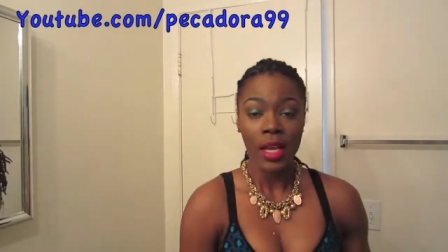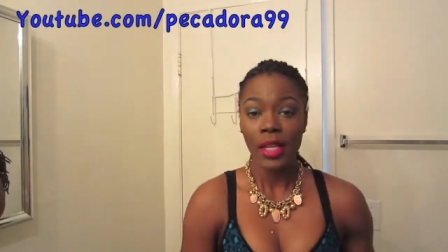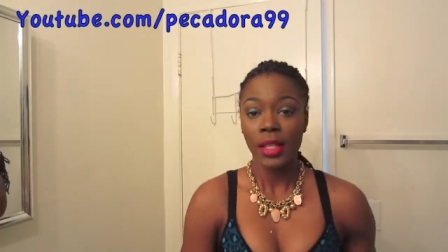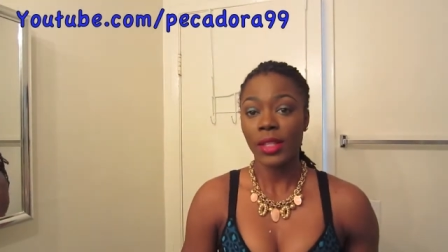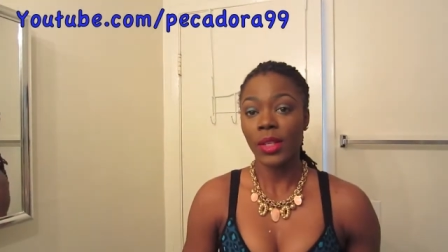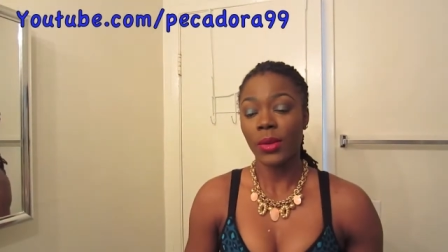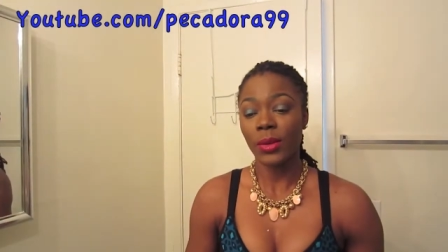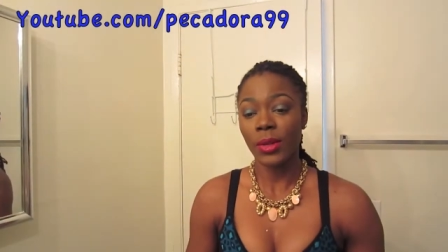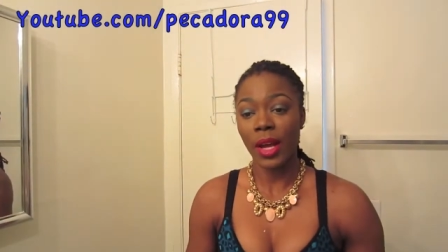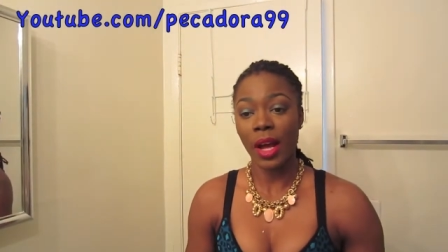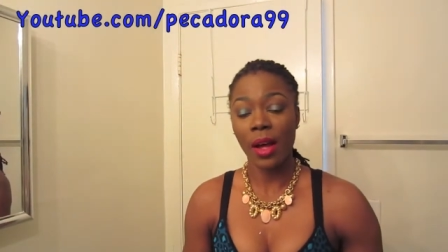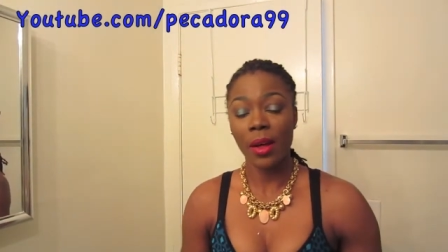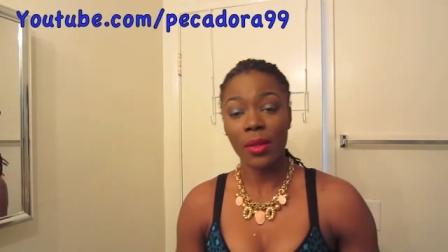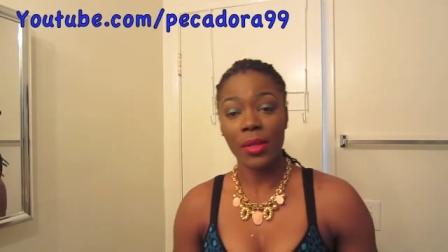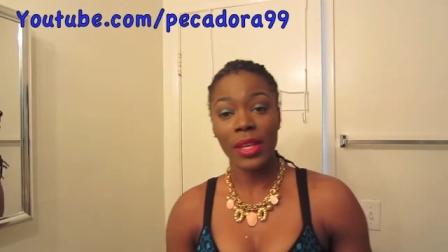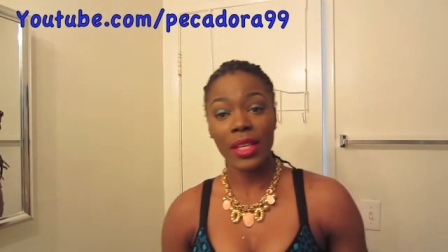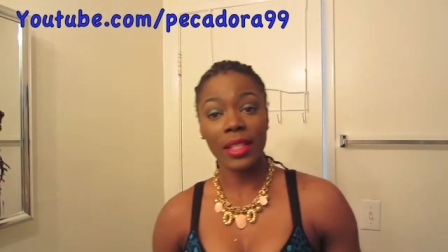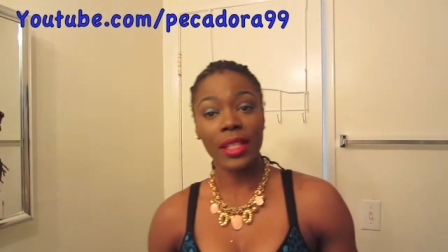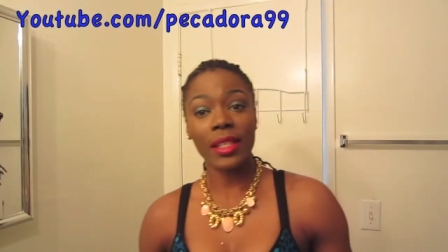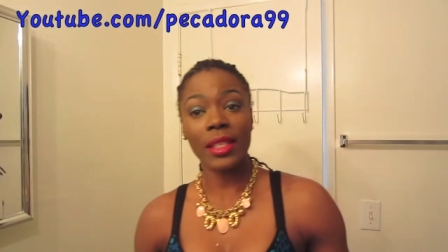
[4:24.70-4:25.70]
So now
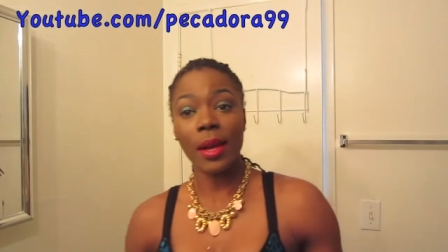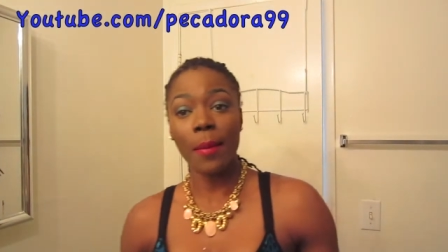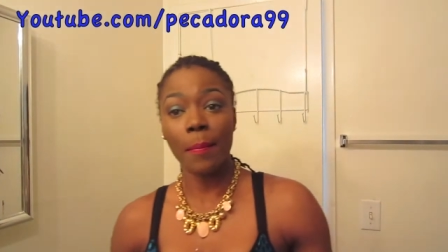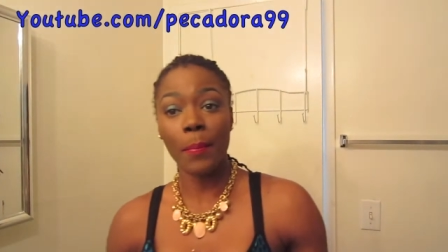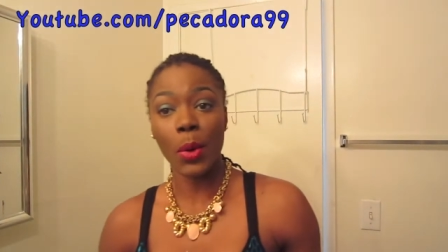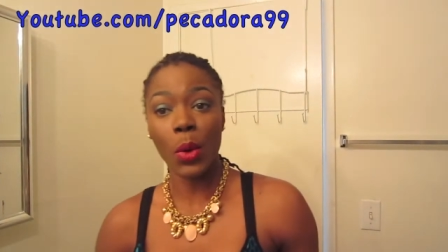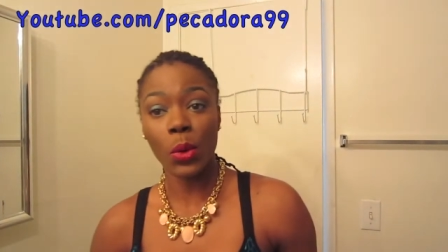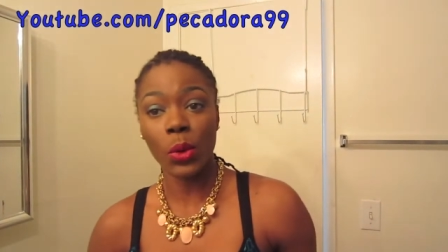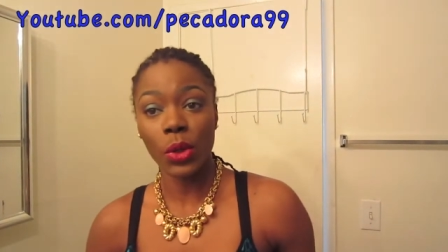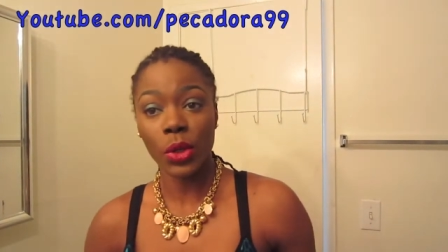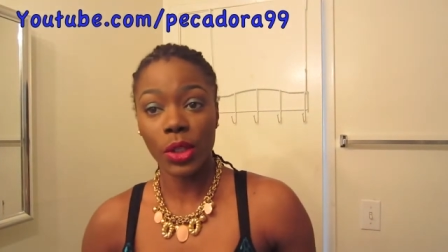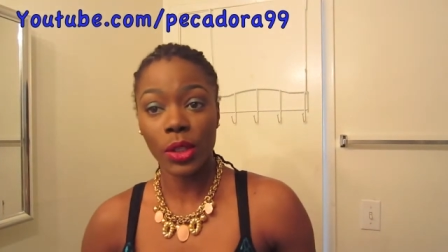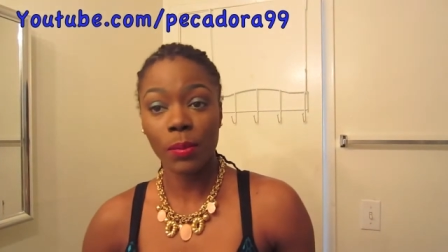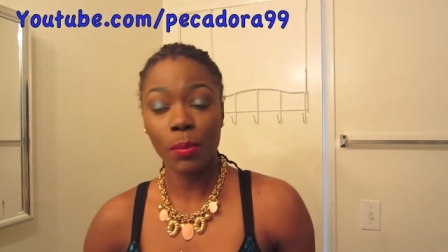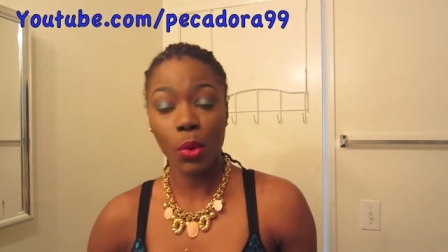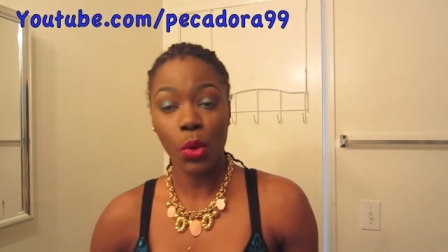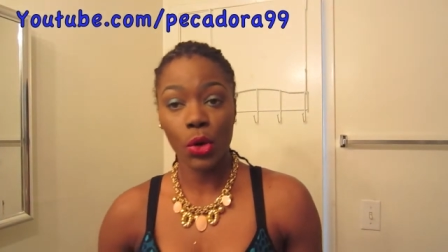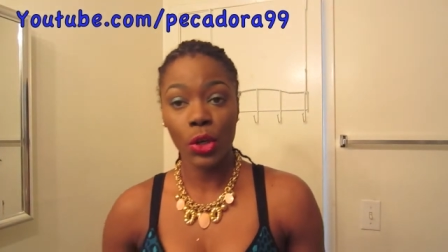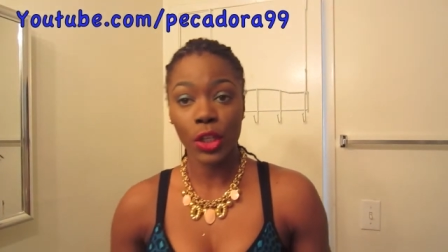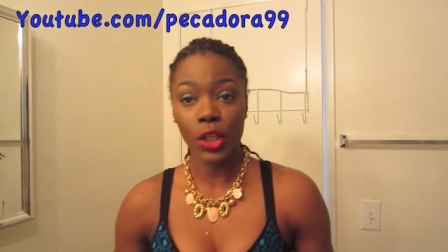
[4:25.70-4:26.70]
this is a bonus
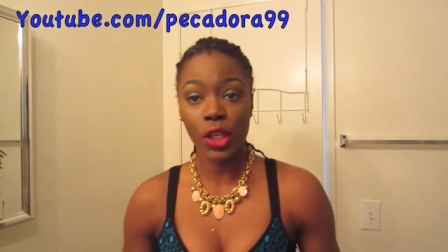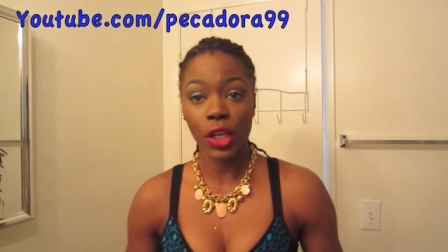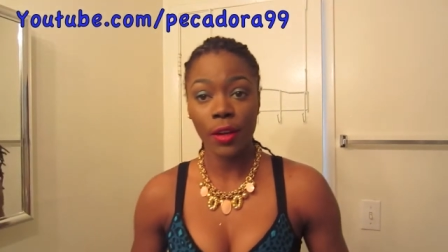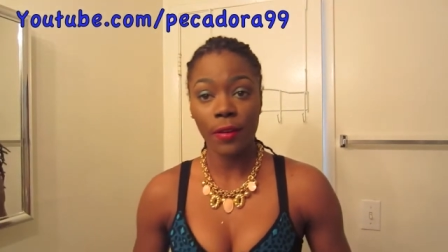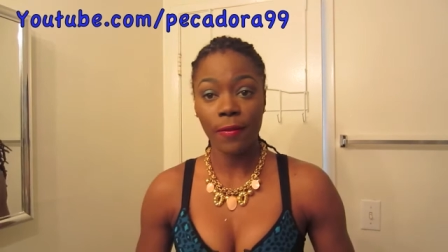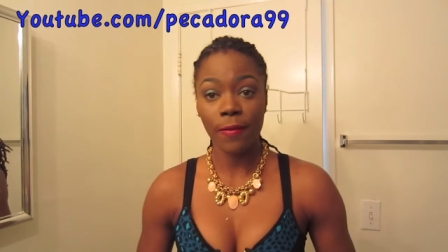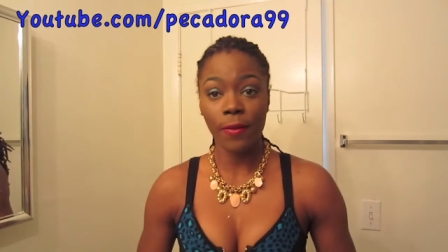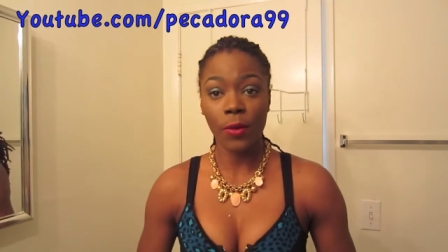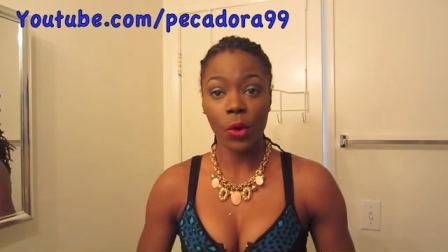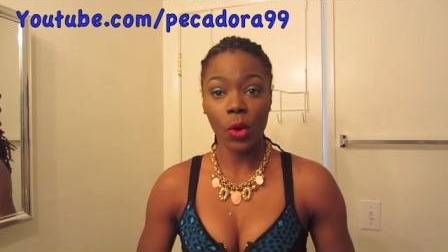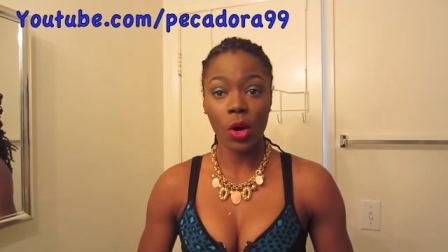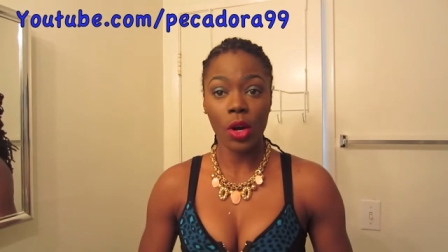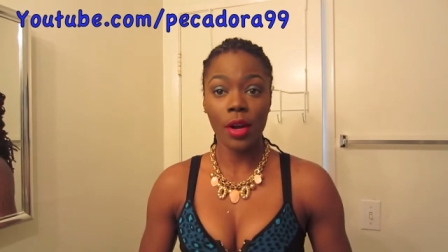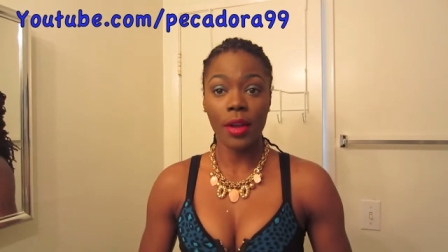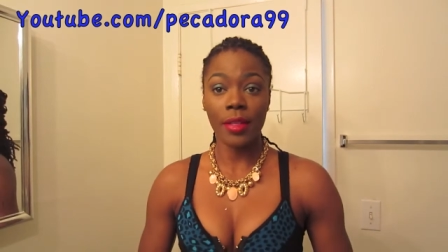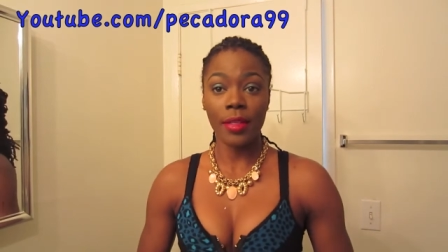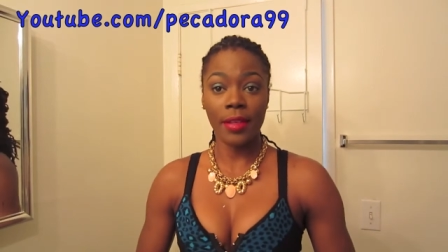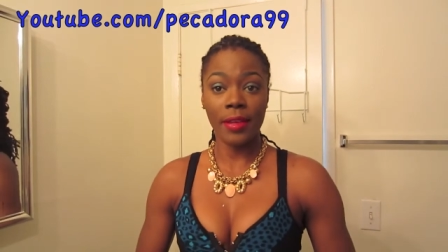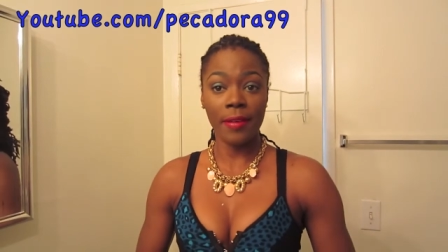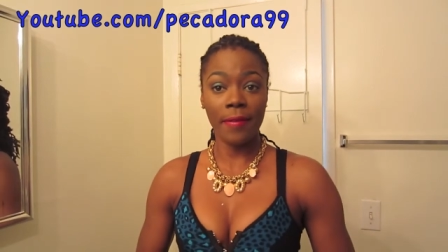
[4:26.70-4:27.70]
portion for
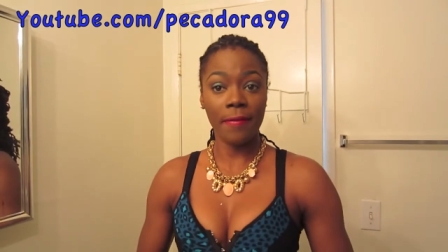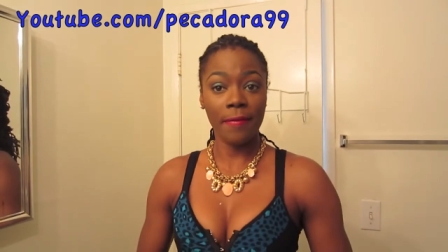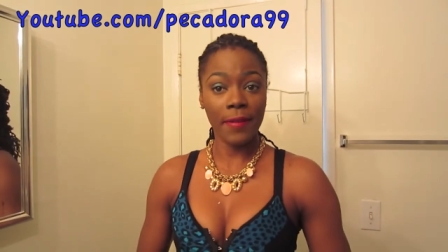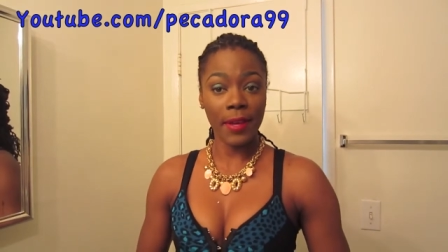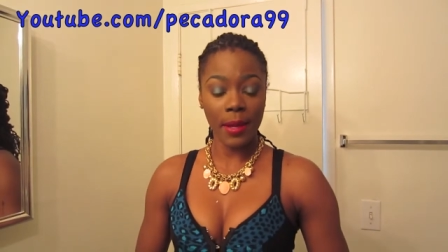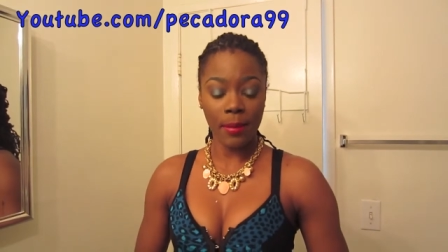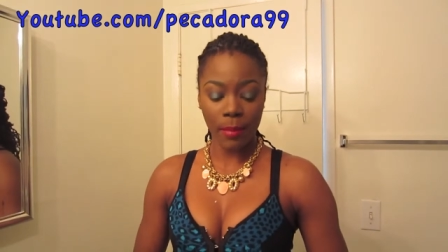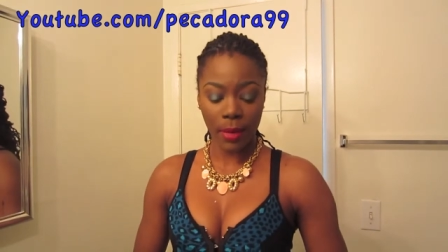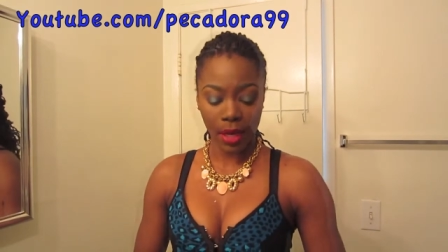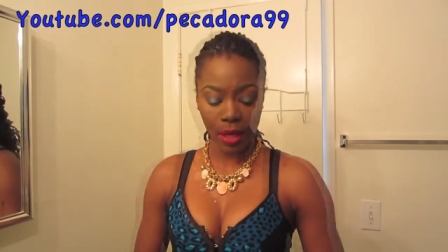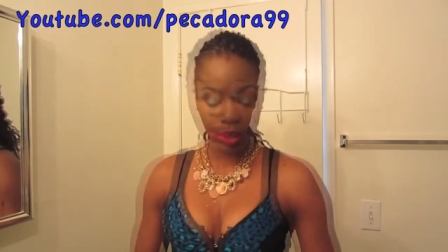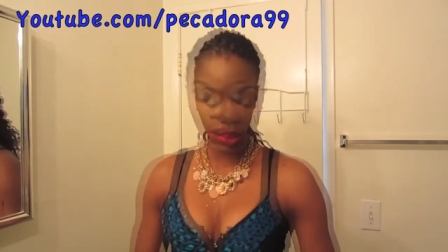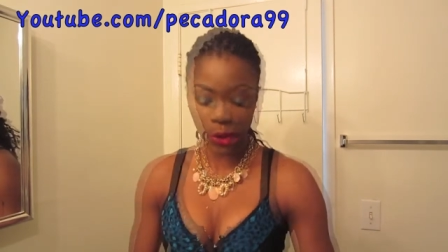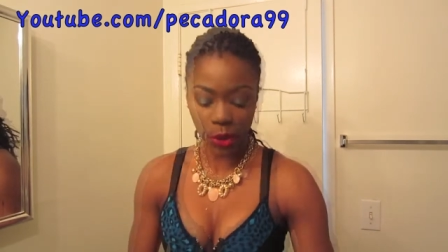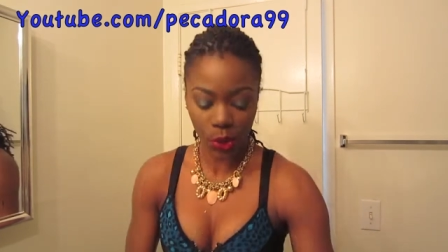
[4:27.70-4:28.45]
the female.